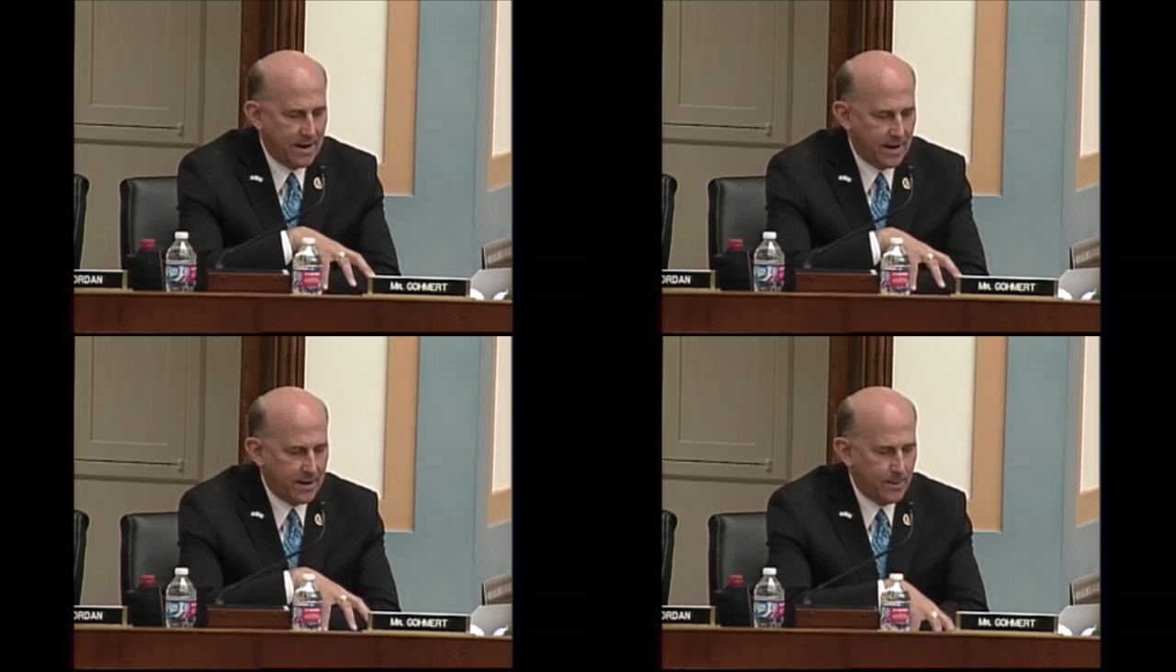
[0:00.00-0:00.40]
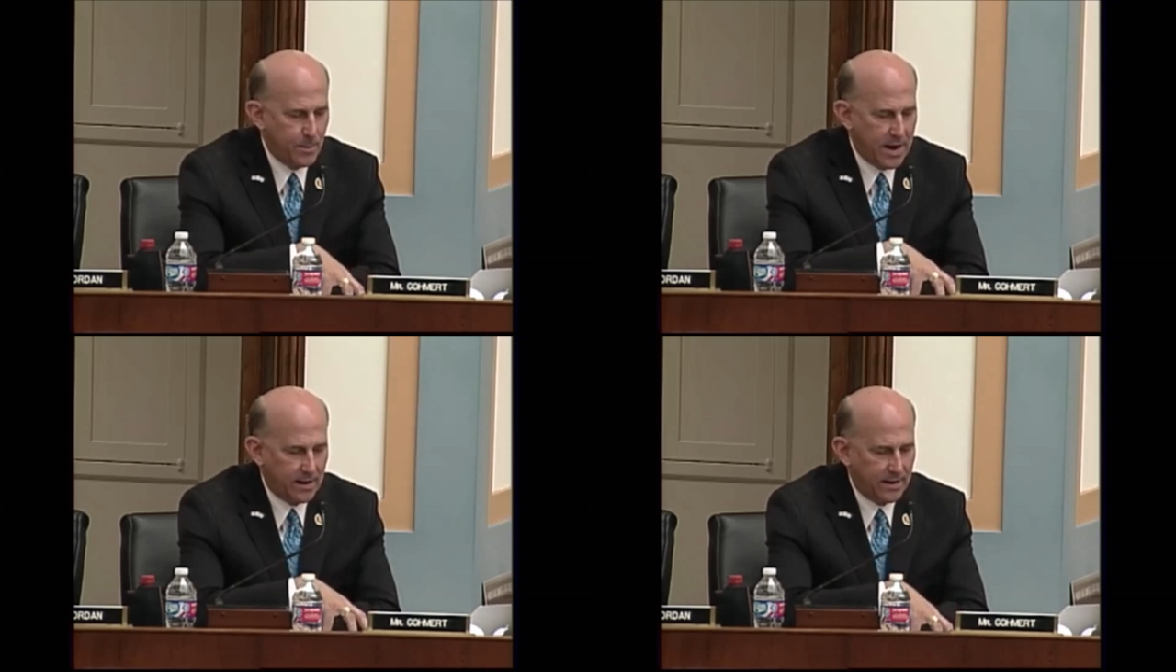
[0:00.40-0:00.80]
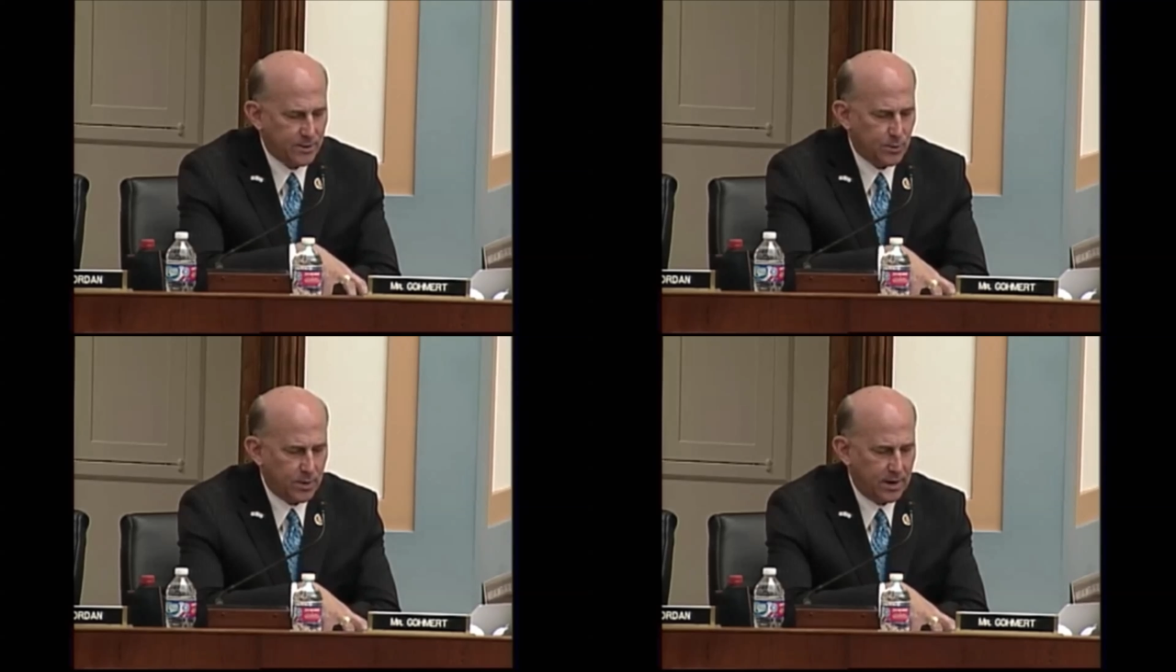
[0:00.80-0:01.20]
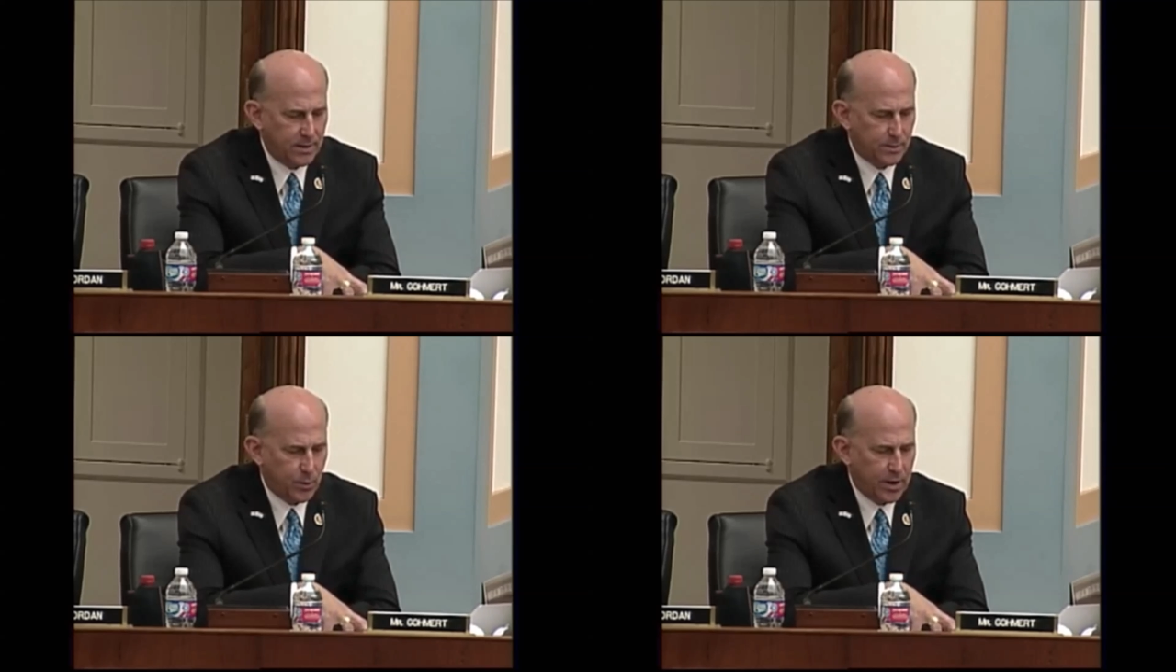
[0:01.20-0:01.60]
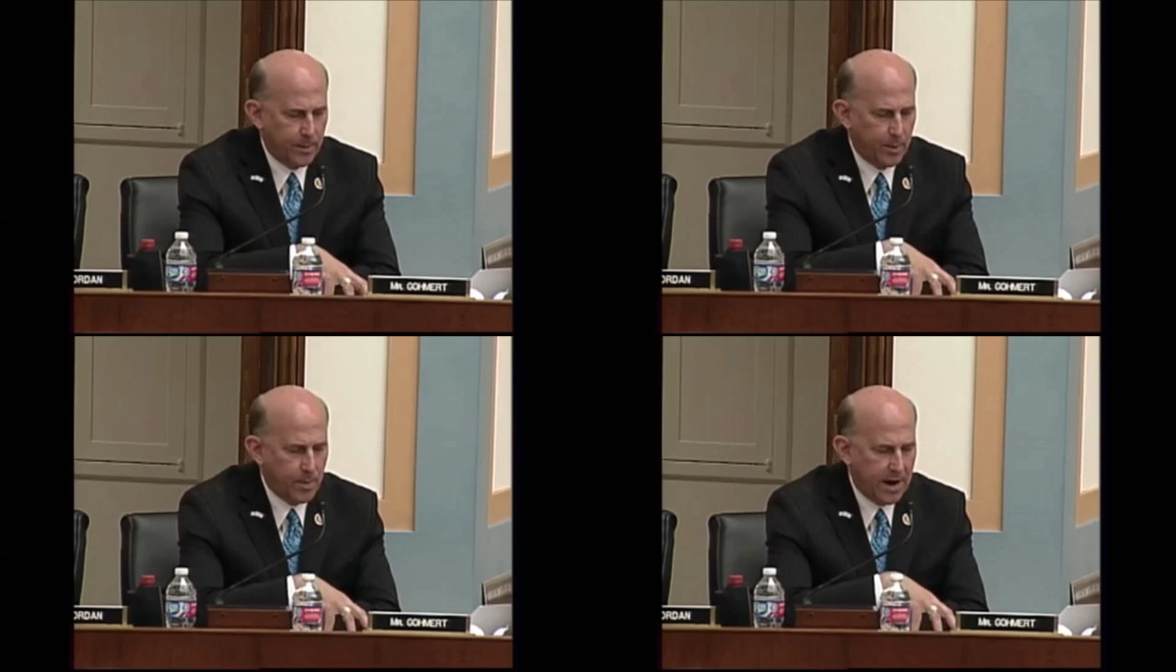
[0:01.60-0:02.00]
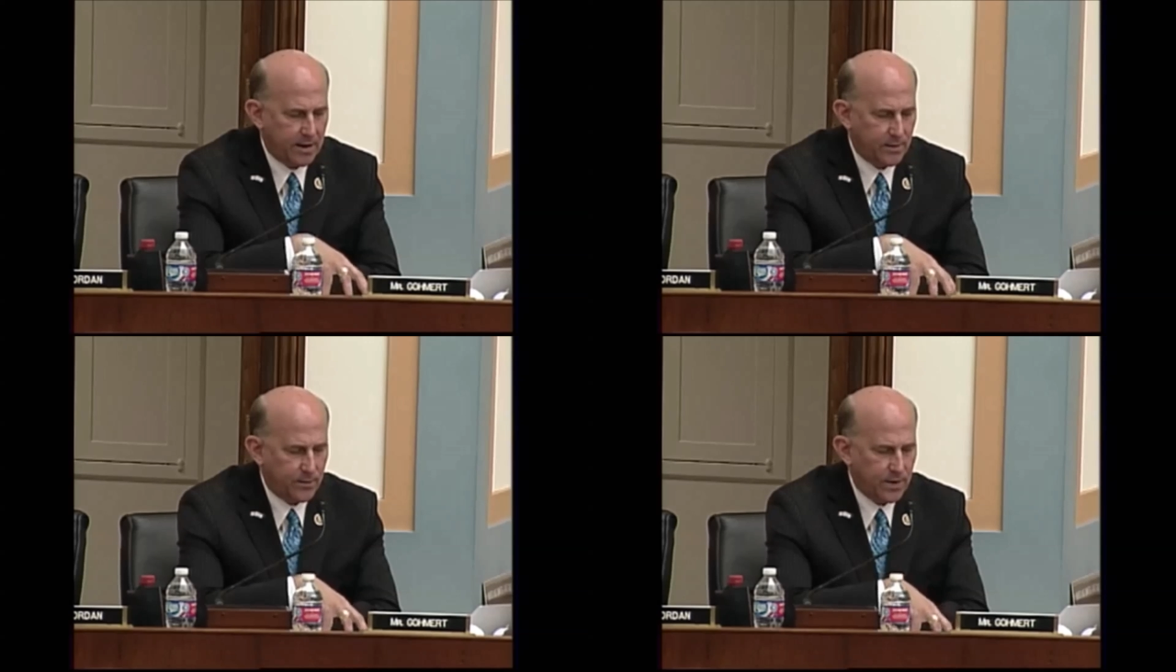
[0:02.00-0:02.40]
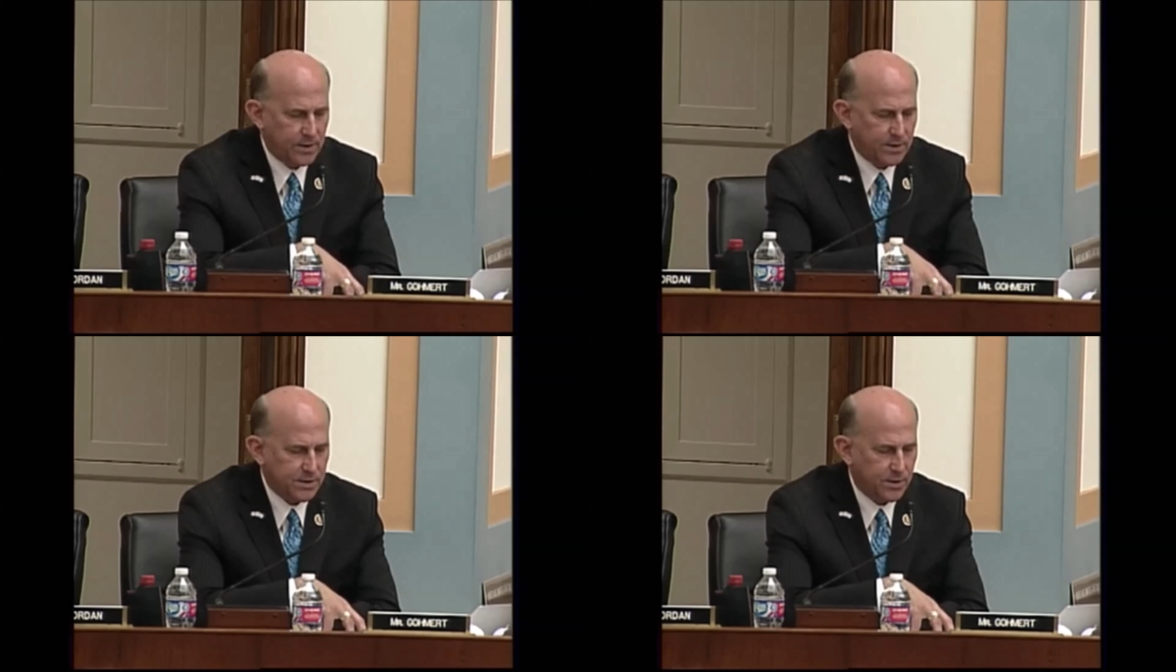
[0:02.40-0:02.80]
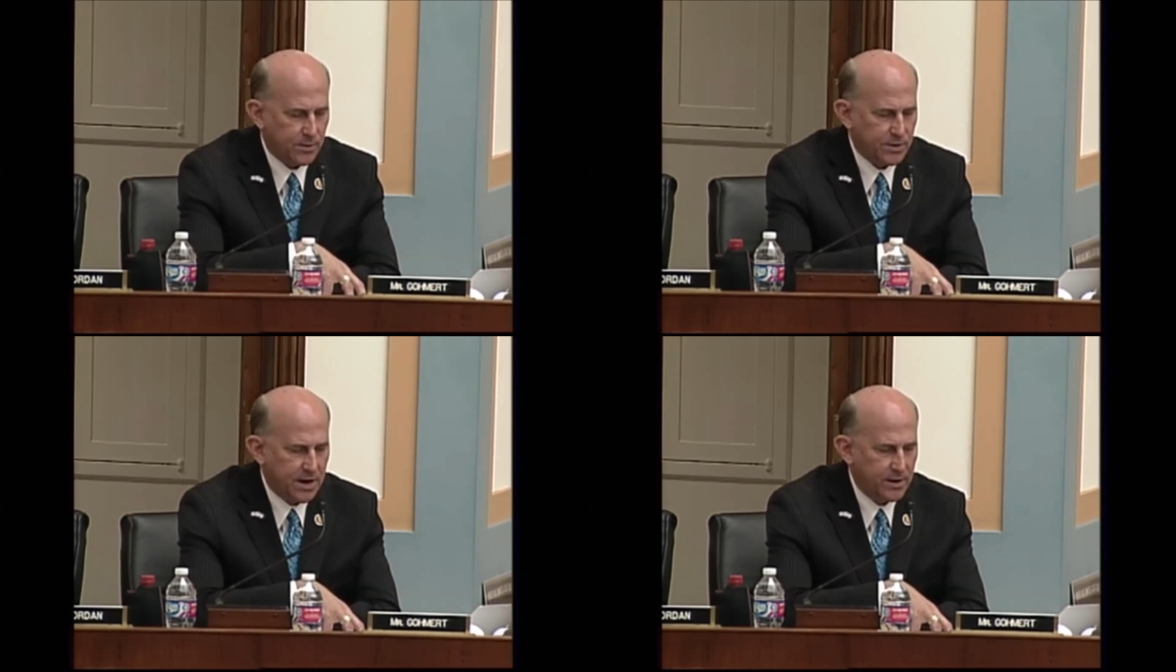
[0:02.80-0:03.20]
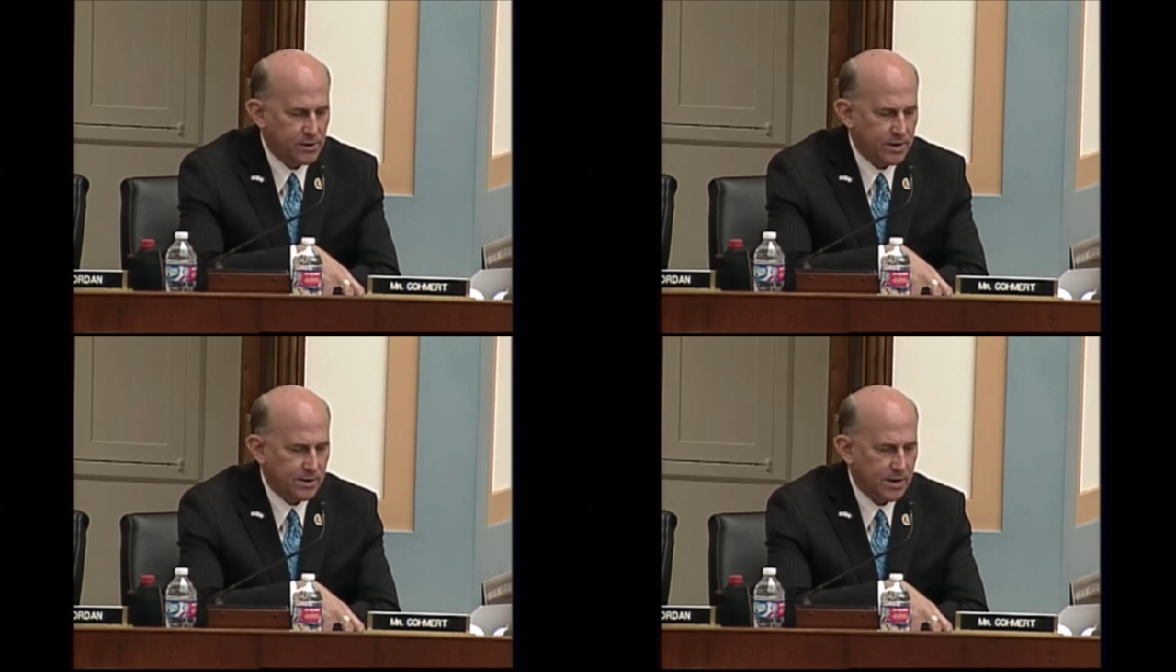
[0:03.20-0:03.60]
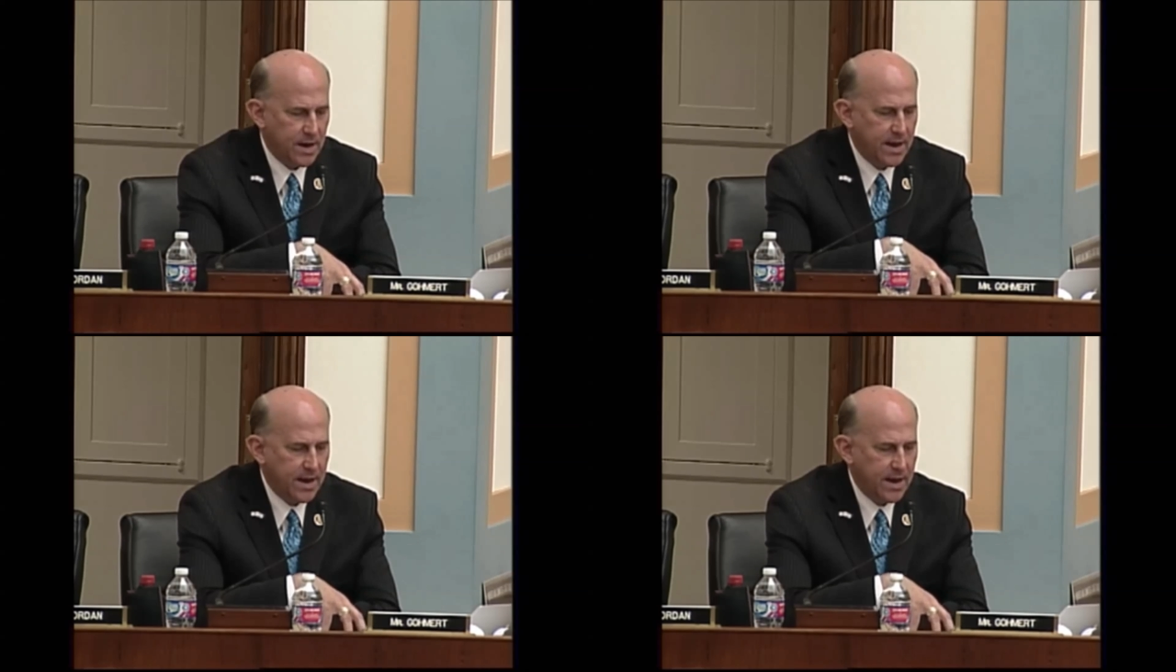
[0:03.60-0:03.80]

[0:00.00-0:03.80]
I come back, and that's what keeps bringing me back to Francisco Sanchez.